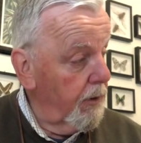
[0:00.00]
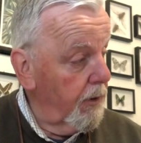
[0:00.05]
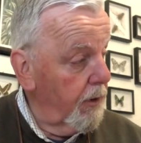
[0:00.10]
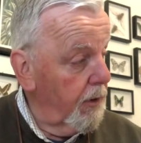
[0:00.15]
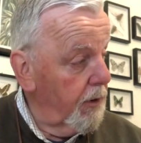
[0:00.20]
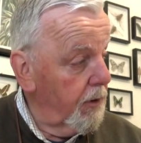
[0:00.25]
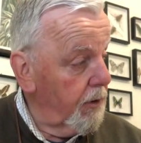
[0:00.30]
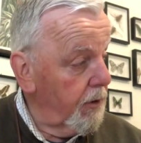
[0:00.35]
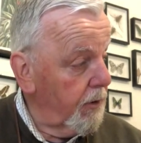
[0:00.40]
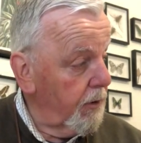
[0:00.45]

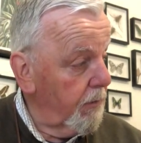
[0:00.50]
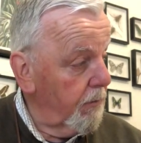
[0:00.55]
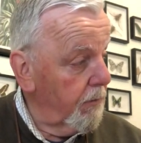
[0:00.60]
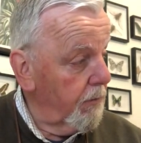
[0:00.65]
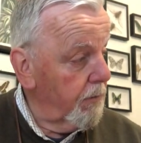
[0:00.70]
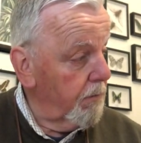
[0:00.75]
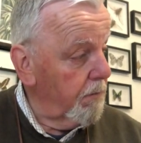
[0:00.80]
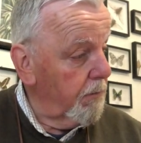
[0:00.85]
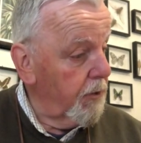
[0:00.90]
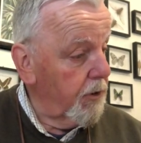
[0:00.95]
Is
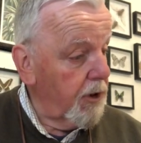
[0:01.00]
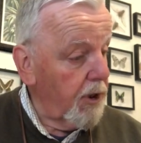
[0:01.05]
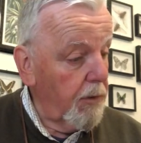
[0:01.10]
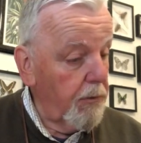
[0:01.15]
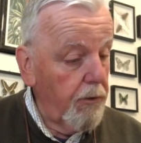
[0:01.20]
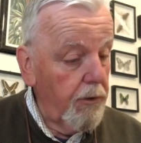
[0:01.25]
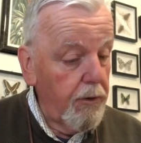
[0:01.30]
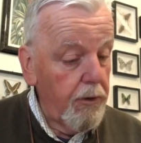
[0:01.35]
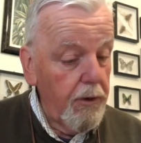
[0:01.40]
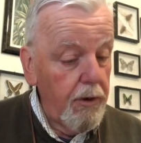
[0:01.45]

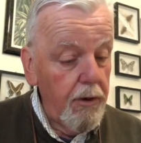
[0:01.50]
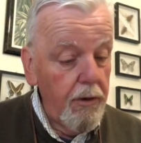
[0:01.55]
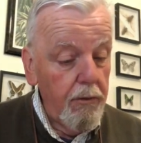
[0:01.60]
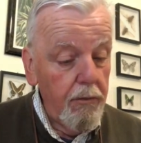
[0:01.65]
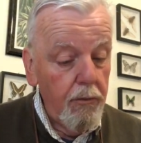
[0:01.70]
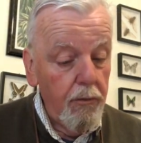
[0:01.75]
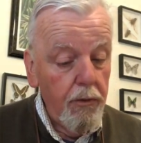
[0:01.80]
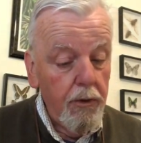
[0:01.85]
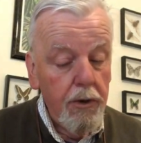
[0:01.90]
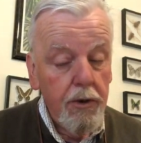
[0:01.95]
some of the
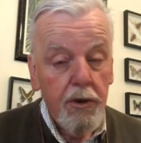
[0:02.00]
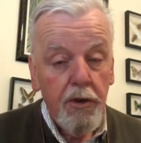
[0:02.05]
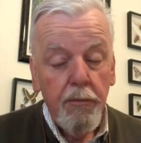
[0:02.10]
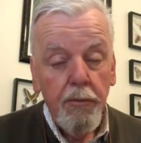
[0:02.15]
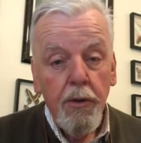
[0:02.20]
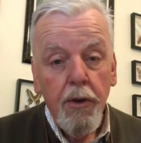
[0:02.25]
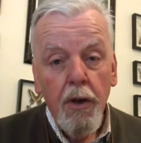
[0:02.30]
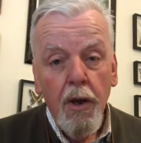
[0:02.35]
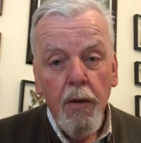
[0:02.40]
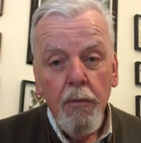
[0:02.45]
ones I've
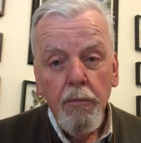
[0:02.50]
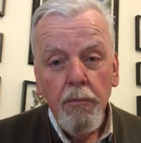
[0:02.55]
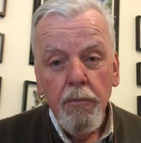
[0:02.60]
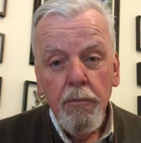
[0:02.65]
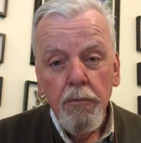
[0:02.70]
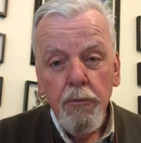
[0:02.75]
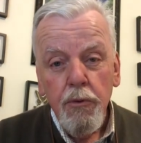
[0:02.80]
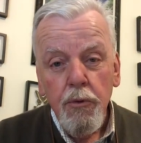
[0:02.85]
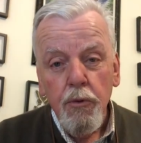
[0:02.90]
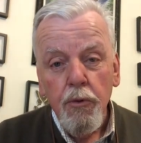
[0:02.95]
become
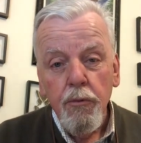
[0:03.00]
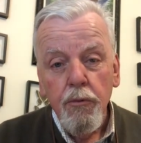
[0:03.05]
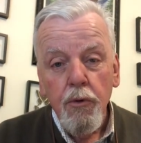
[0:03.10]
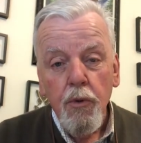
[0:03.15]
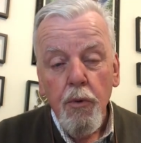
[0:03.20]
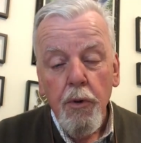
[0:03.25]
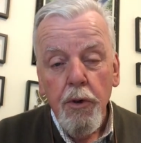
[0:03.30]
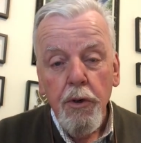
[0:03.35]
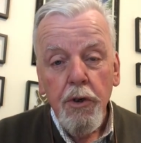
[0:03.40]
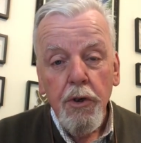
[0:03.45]
sort of
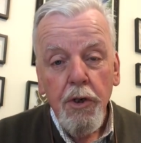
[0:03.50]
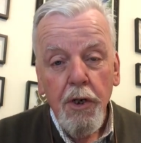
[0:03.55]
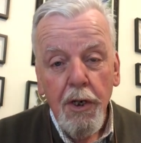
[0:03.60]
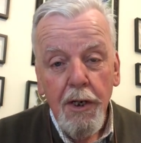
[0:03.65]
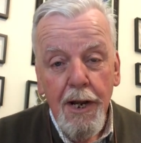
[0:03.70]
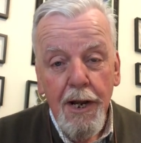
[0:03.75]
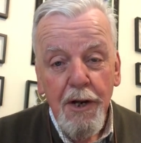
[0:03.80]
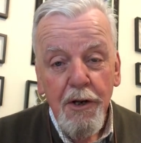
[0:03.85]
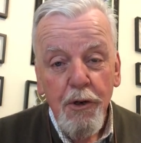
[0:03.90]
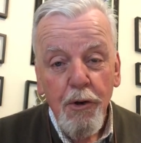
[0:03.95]
quite a
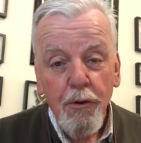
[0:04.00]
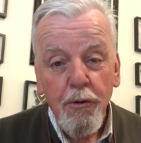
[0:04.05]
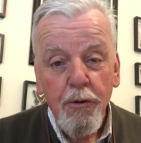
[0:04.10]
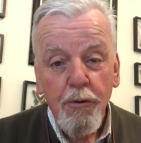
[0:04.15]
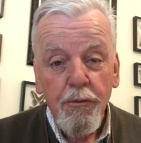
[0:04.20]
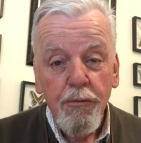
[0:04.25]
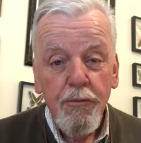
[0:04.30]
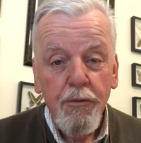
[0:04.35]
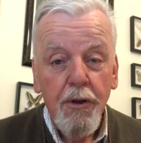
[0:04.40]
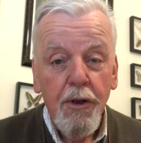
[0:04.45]
collector
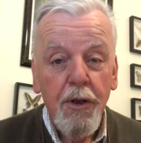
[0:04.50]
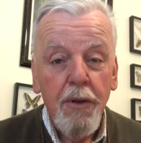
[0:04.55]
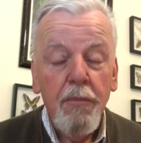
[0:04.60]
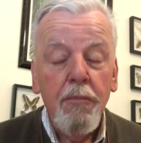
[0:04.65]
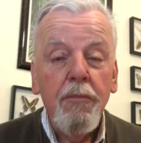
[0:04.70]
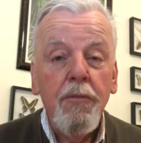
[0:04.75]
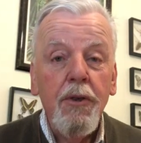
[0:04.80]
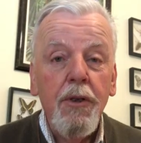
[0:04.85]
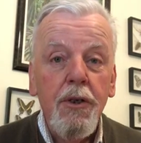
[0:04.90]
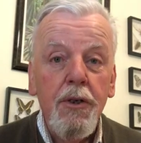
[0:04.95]
of
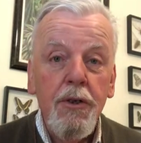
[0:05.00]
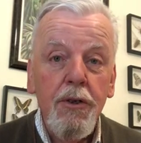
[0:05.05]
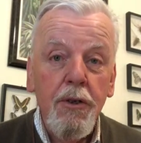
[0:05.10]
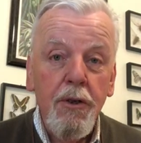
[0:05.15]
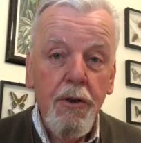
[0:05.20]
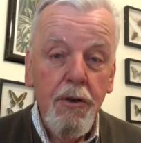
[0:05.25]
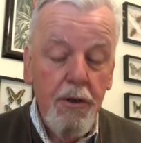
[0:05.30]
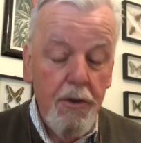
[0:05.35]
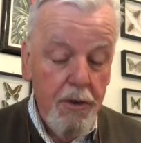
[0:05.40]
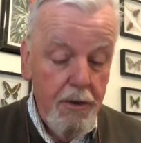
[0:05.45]
these
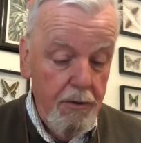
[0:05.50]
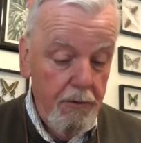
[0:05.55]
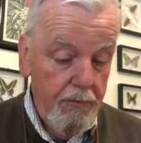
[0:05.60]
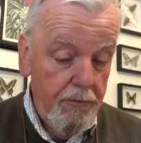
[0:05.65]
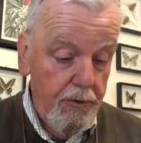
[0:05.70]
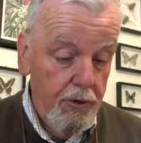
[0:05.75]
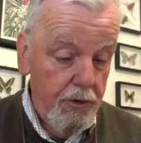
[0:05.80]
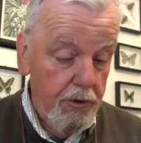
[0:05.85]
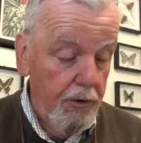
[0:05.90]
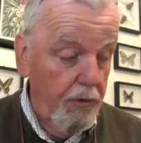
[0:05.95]

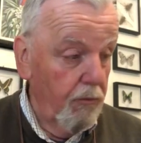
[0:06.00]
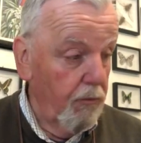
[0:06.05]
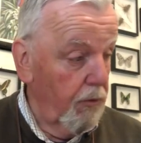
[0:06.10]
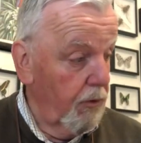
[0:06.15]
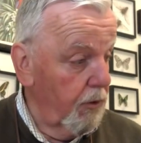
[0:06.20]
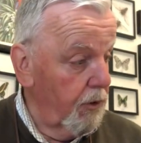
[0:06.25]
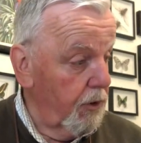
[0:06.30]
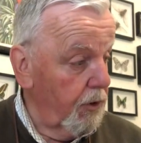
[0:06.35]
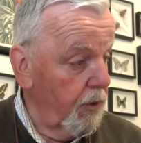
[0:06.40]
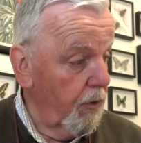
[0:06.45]
fishing
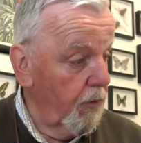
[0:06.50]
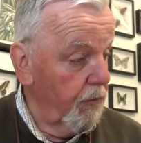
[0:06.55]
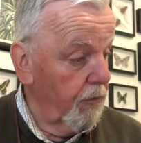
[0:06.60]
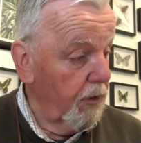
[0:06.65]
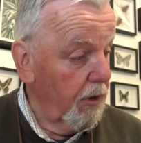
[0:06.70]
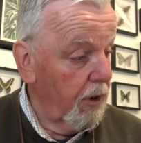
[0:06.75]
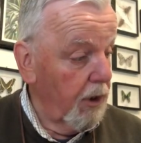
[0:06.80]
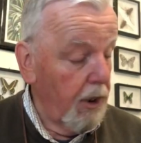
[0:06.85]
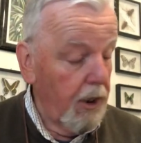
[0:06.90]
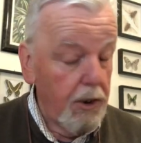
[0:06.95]
rods over
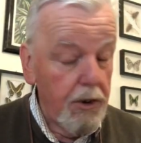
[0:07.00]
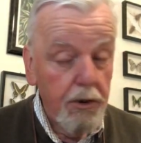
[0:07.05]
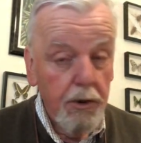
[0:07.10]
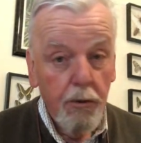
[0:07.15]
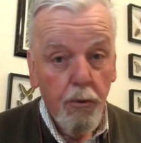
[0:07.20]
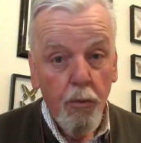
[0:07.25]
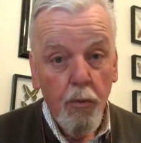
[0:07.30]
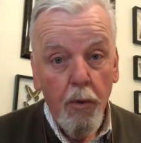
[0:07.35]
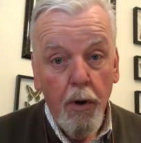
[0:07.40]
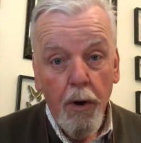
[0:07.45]
the last
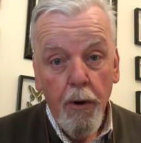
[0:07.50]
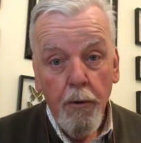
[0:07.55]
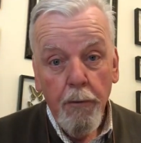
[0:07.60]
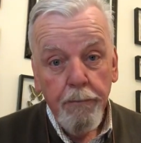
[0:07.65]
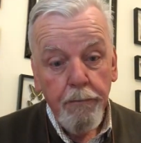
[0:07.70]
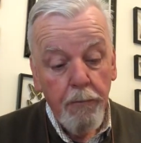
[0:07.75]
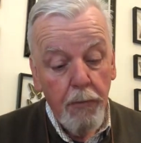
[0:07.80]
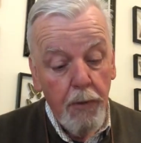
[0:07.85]
little while.